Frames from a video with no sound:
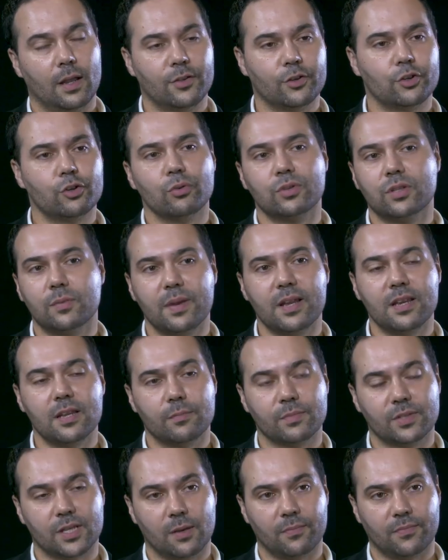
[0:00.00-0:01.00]
In the short to
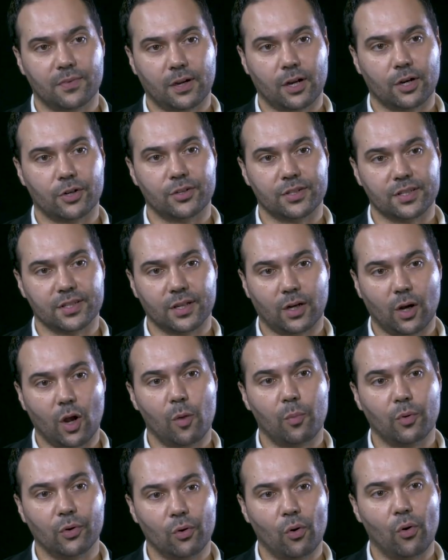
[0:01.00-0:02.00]
medium term, for countries in the
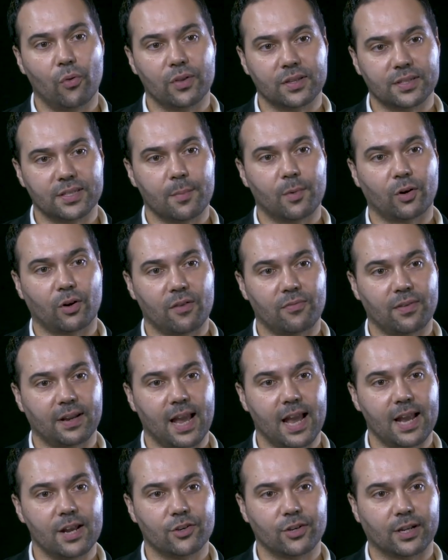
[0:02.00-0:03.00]
global north, it's
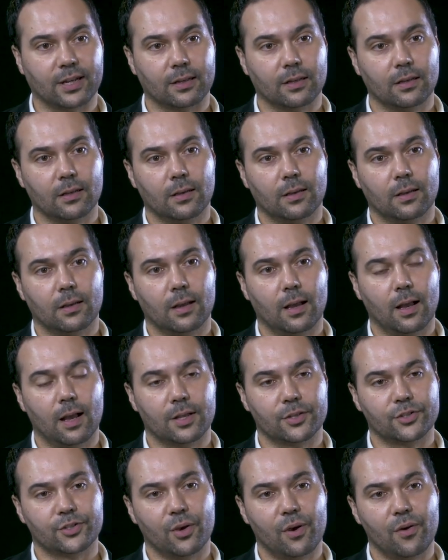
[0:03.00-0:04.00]
demographic ageing.
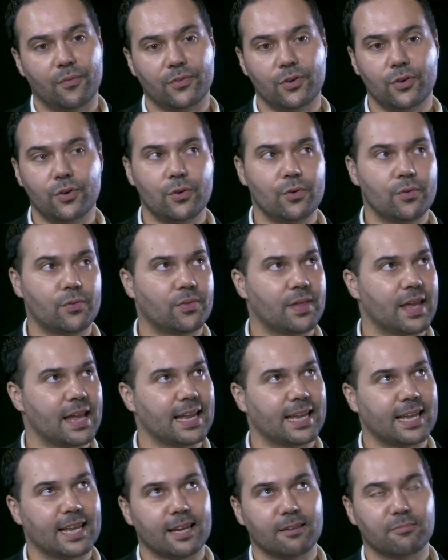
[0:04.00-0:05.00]
So if you
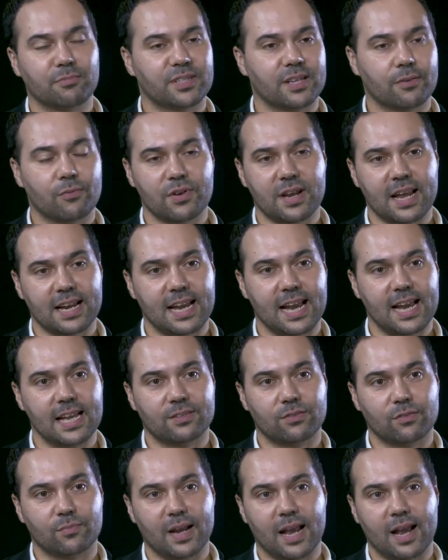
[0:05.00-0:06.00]
think in several
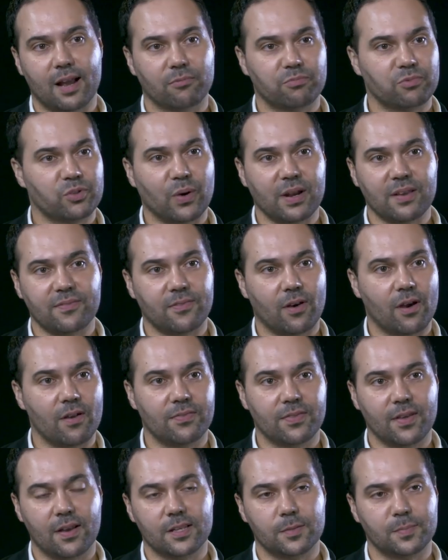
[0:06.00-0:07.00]
decades from now,
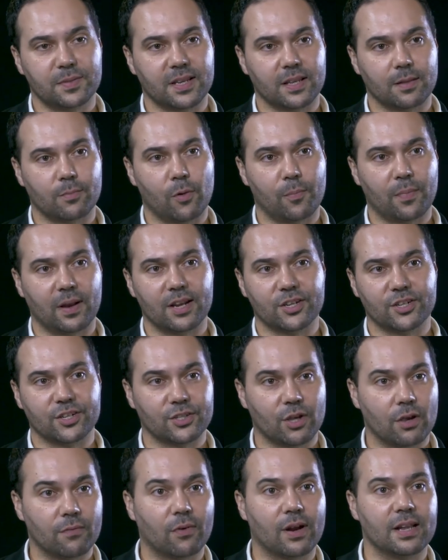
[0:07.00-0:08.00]
25-30% of the population
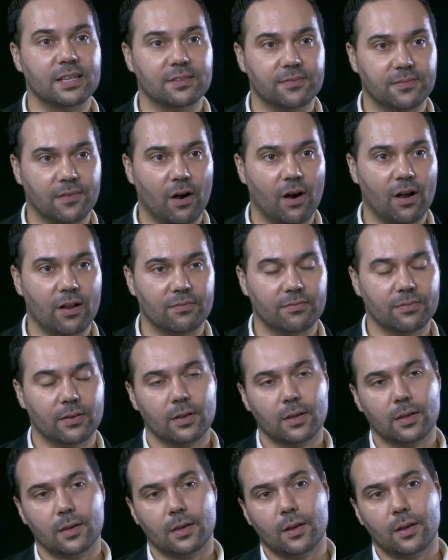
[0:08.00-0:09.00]
is over 85,
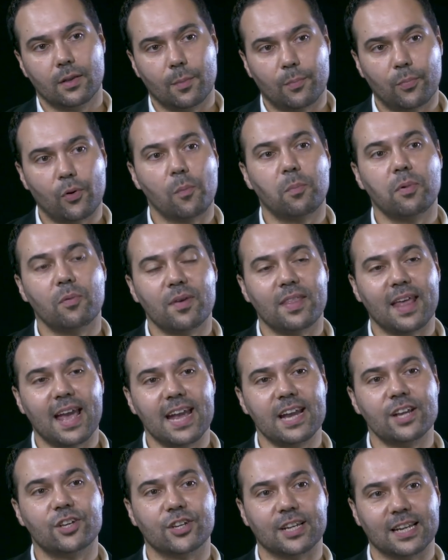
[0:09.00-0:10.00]
the problem with
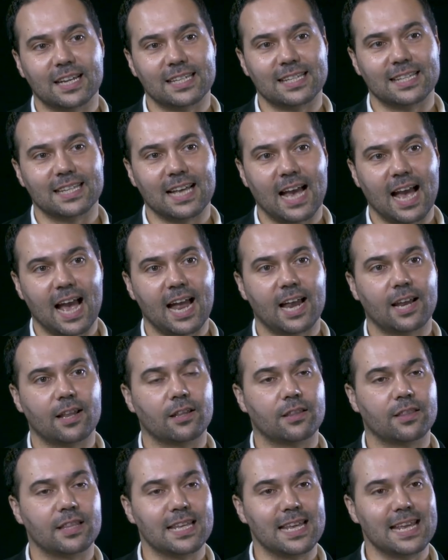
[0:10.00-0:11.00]
ageing is that
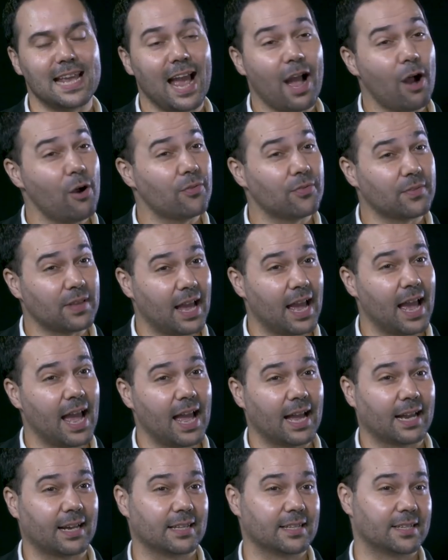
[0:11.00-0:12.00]
the
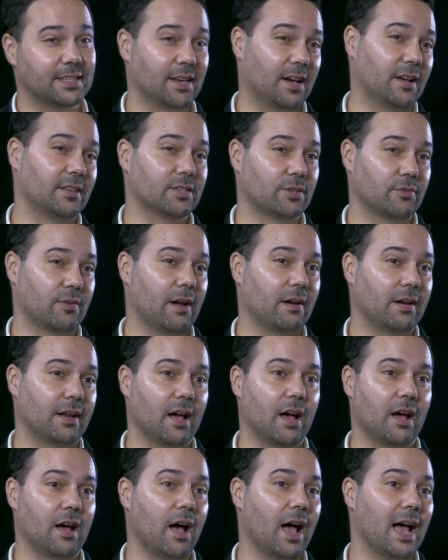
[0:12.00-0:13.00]
healthcare concerns around
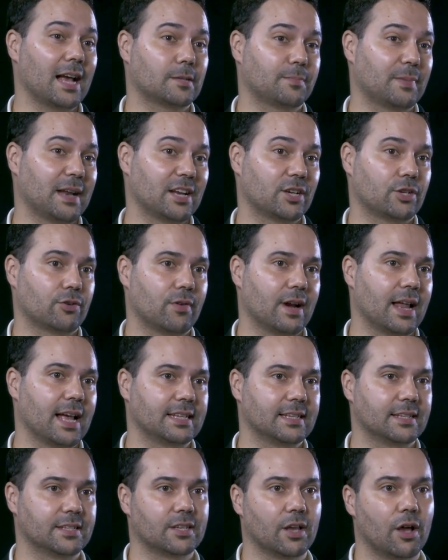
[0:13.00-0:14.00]
it are exponentially
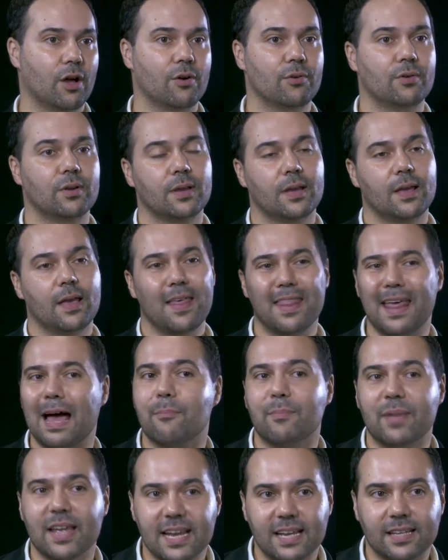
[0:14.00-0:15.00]
related. So
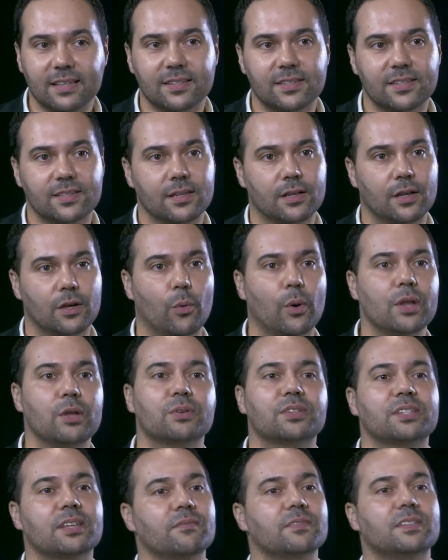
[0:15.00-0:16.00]
that means when
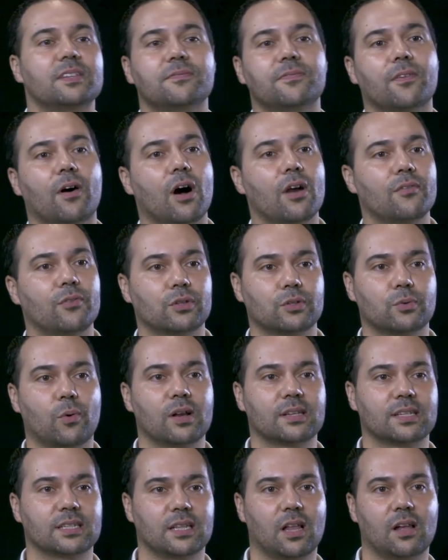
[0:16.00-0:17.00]
you're 75, you're
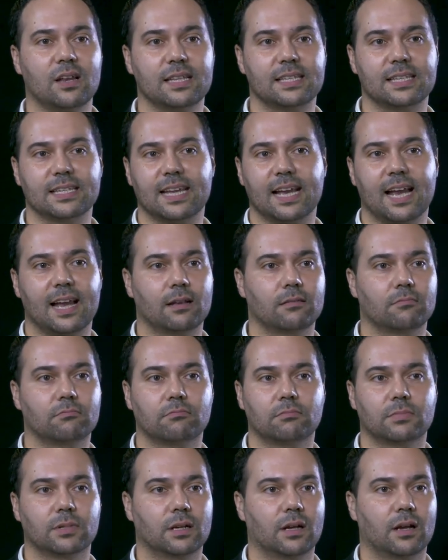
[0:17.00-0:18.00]
twice as likely to get
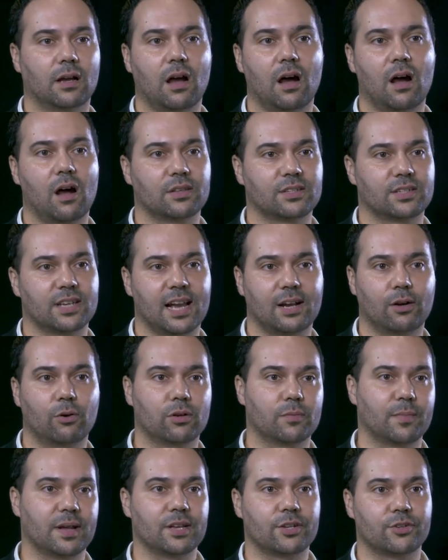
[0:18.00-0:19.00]
a heart attack
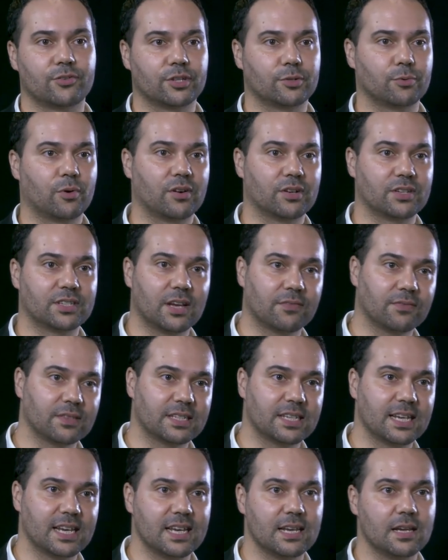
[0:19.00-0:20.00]
or dementia as you are at
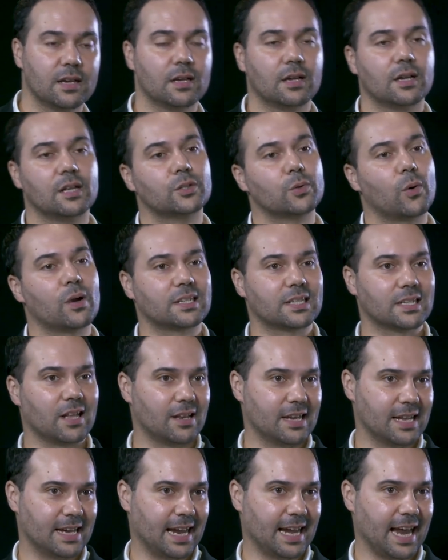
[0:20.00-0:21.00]
70, twice as
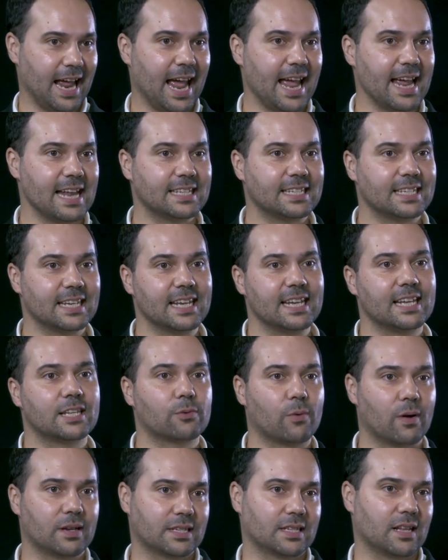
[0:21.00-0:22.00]
likely again at 80,
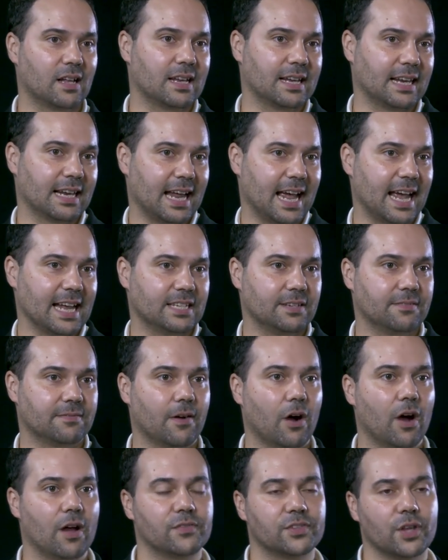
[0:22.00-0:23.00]
twice as likely again at
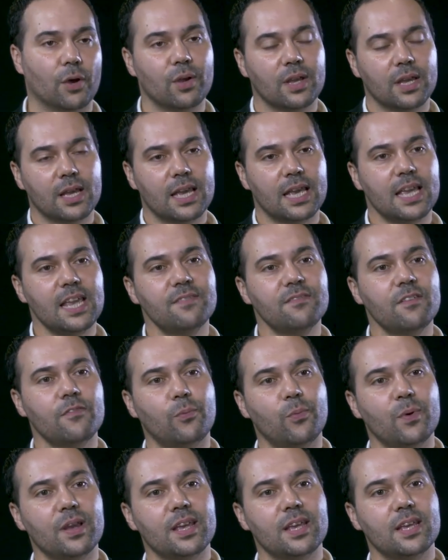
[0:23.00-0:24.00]
85. So even
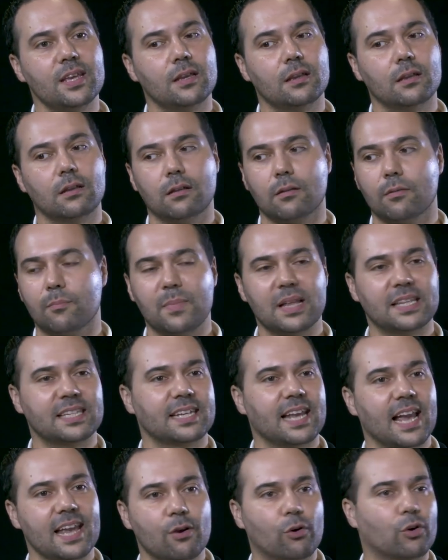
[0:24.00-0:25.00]
if we
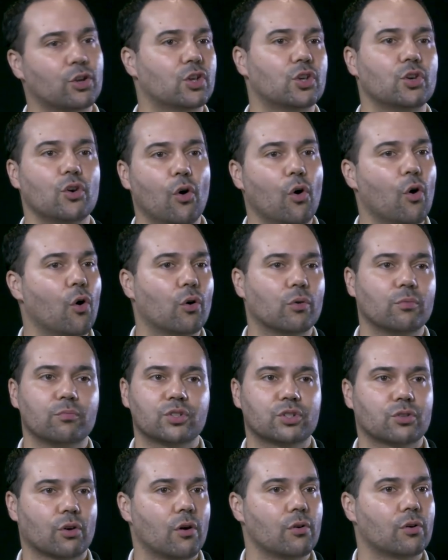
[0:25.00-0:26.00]
mitigate or cure
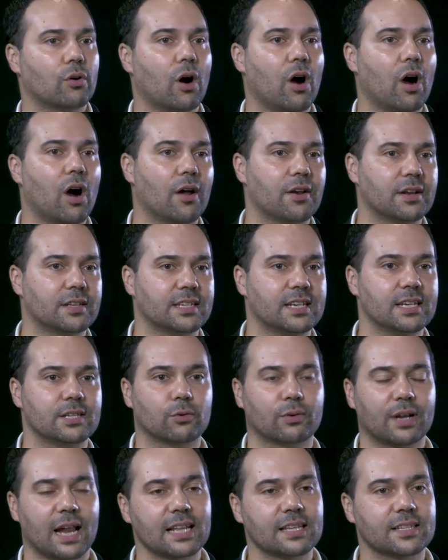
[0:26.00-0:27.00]
stroke or heart
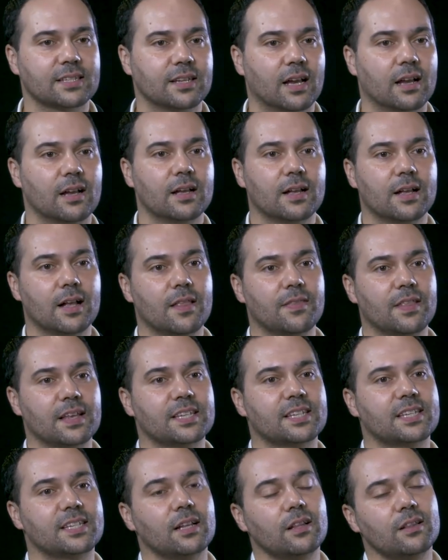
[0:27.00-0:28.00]
disease or cancer,
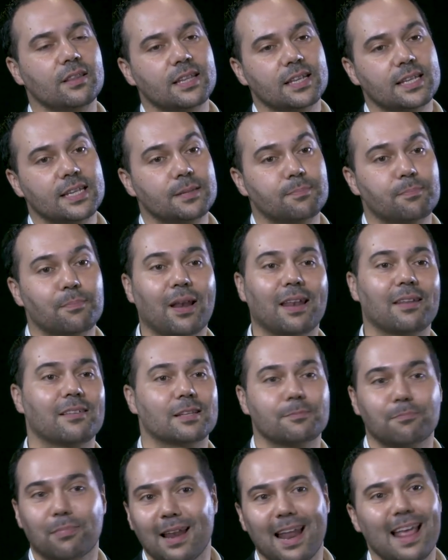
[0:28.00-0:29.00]
there's still
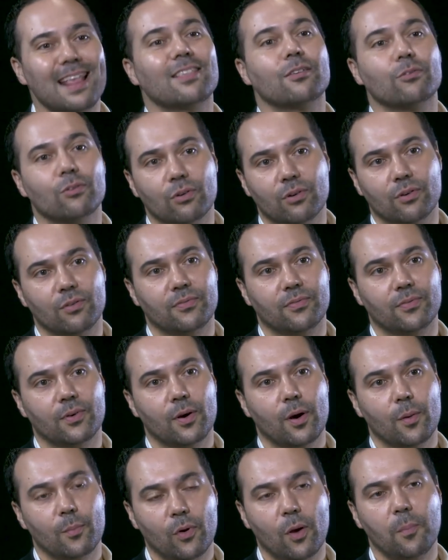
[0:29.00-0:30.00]
this plethora of
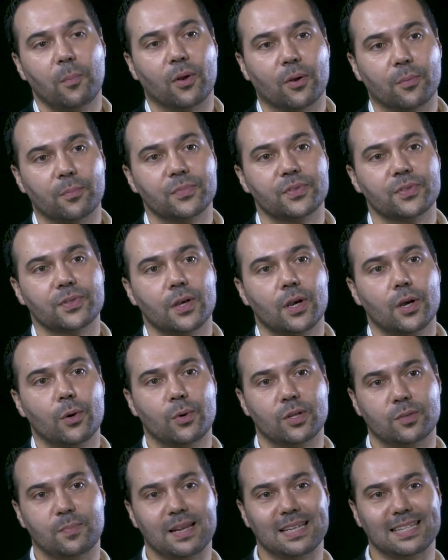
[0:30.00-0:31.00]
problems,
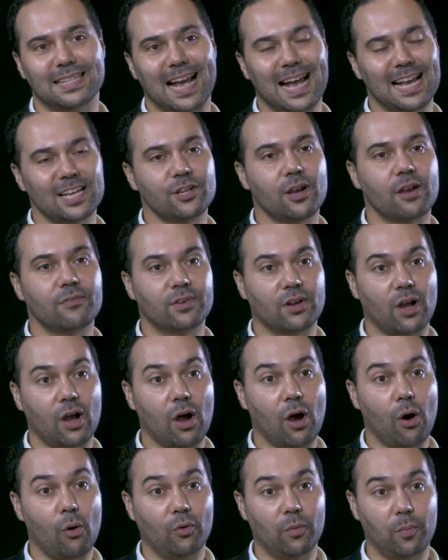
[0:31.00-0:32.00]
which means that as you have an
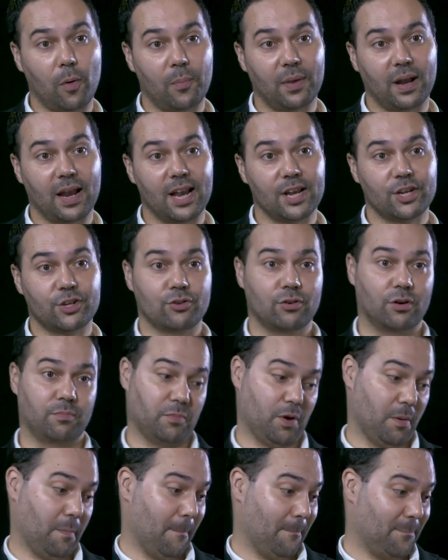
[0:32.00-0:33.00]
older population or
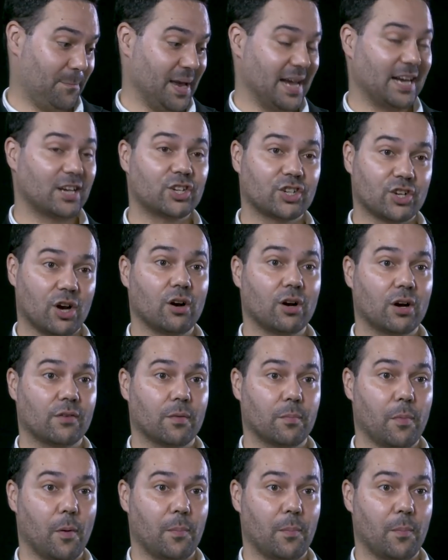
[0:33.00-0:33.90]
a big chunk of a